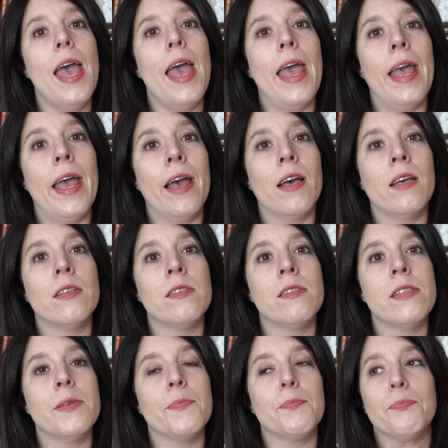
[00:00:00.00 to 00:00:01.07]

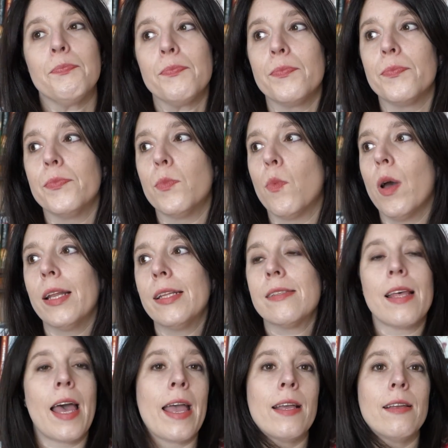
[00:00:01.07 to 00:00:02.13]
and what
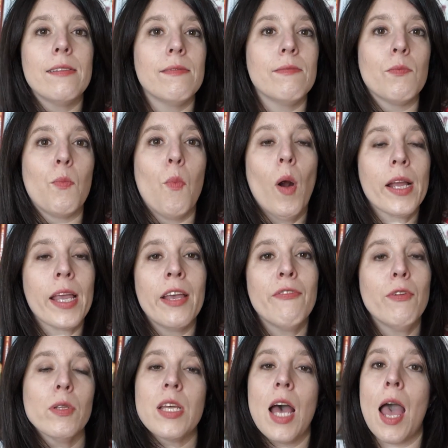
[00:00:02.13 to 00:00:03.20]
it's like working
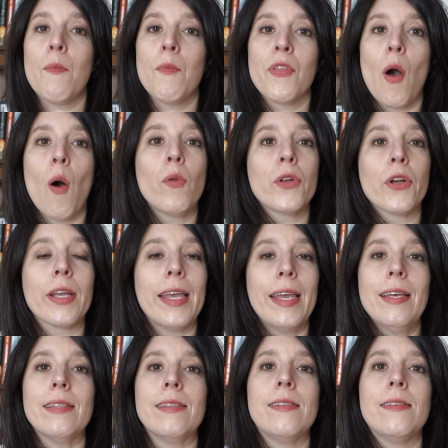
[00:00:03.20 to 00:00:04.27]
full-time with older
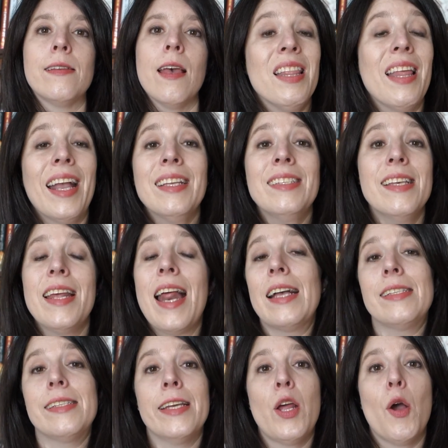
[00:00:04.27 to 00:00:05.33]
kids. Like I said, I
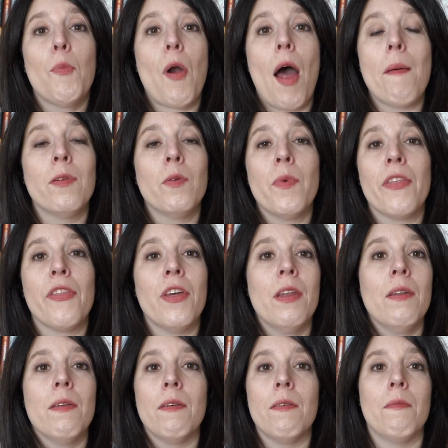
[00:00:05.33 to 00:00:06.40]
see no problem with
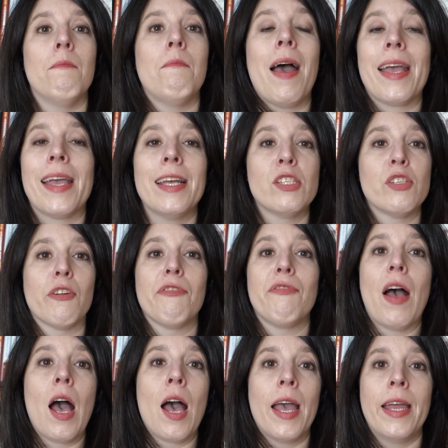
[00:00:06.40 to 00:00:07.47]
it. My kids are
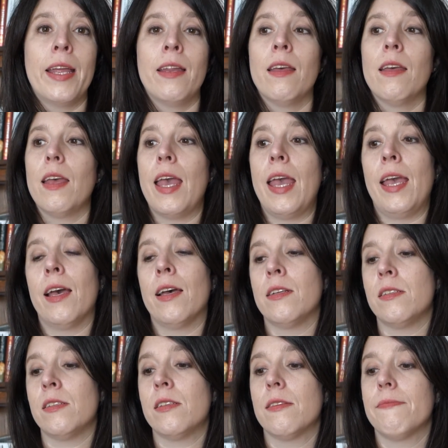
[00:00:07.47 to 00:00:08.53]
fine
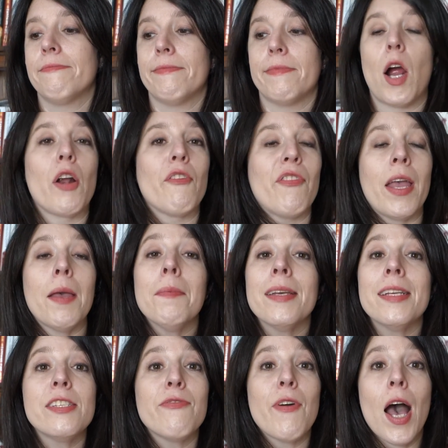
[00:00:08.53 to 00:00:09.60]
and our
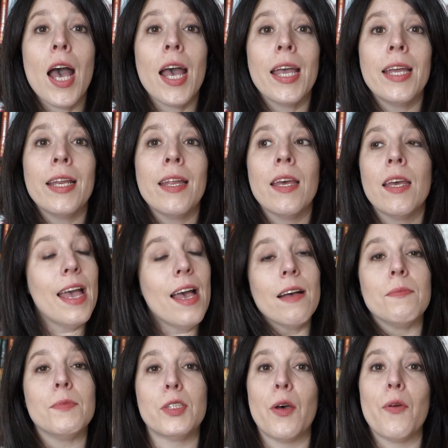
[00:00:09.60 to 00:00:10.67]
family's fine.
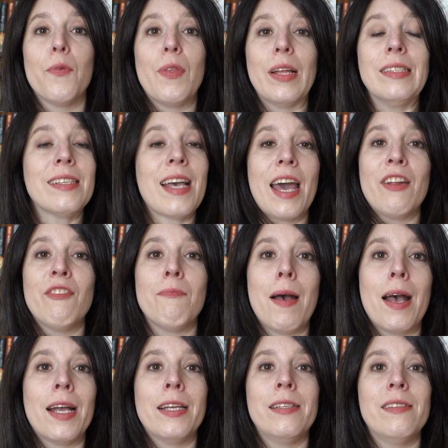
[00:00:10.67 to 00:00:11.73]
Yeah, so that's kind of
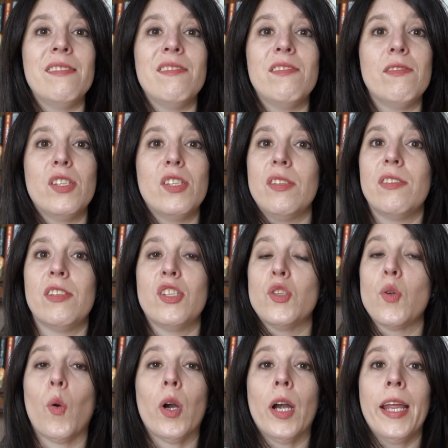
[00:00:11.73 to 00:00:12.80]
my
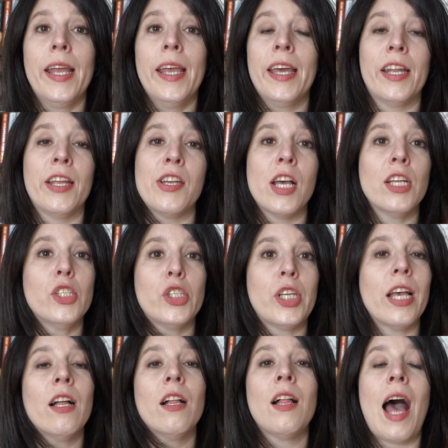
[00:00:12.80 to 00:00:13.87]
story in a
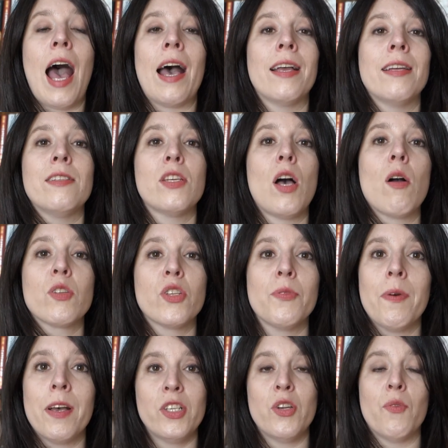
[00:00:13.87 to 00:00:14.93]
nutshell. I talk too
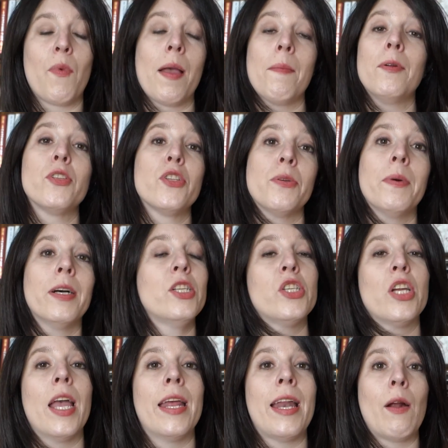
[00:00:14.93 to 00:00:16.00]
much and ramble too
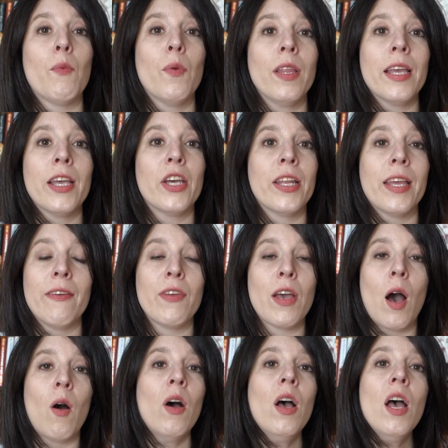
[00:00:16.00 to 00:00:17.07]
much, and I really could give
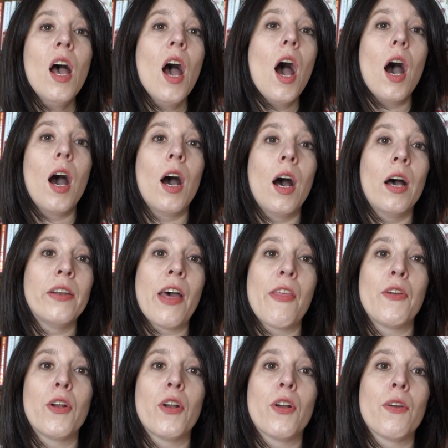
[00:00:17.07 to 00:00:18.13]
y'all
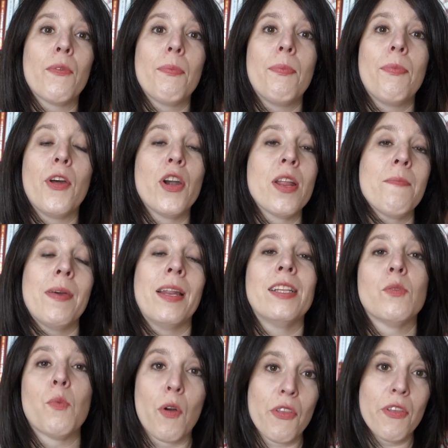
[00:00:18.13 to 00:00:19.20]
another 30
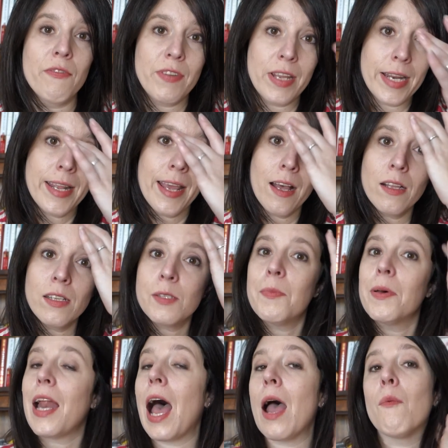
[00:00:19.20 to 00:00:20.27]
minutes worth of details,
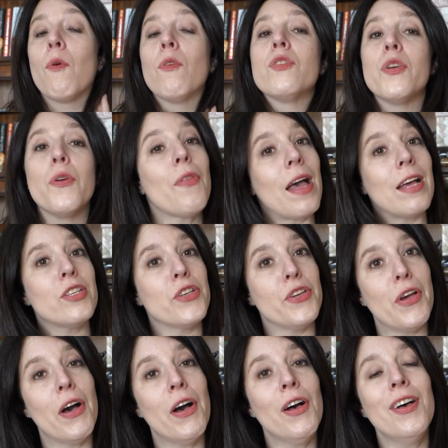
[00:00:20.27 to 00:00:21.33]
but I won't do that to
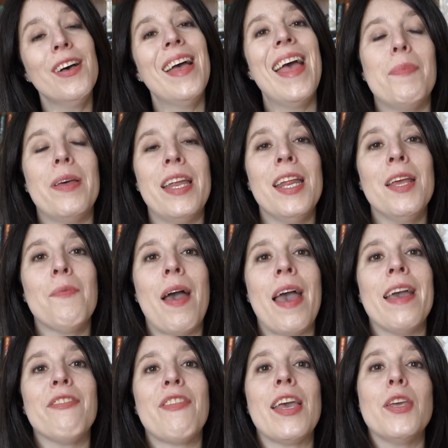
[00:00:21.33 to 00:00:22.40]
y'all. But
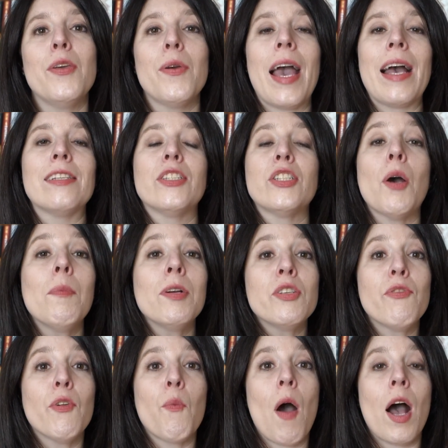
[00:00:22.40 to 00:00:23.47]
anyway, thank you guys so much
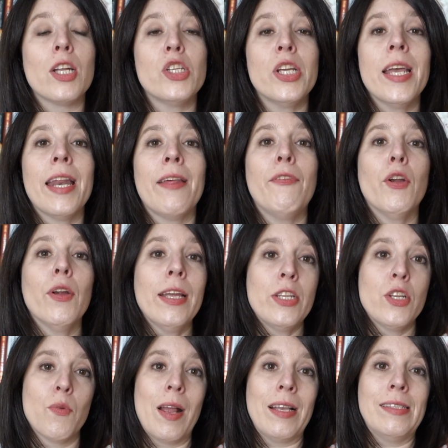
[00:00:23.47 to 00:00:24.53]
for watching, and if you're
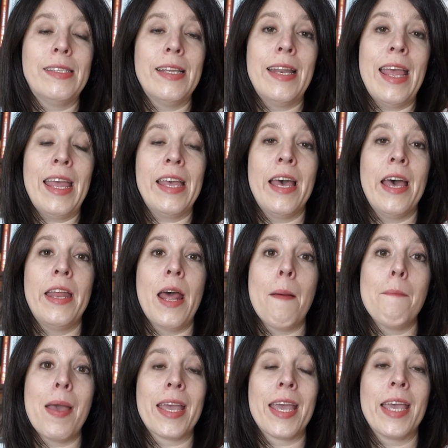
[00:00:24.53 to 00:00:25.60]
interested in
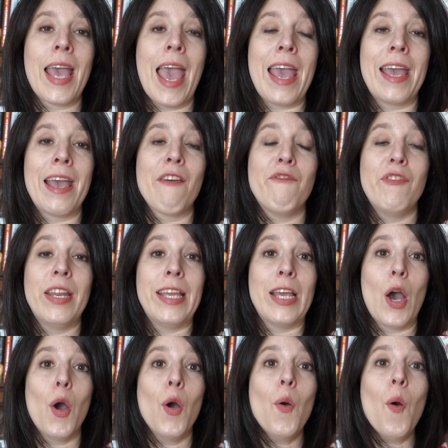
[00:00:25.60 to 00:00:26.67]
making a
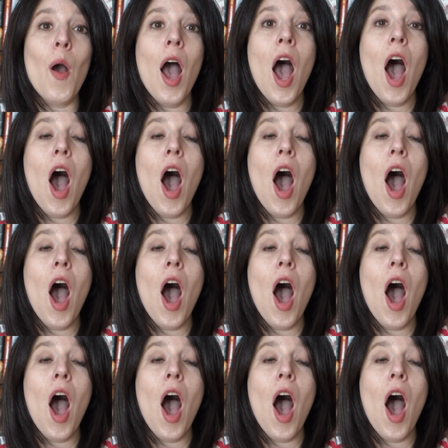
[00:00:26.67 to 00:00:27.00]
video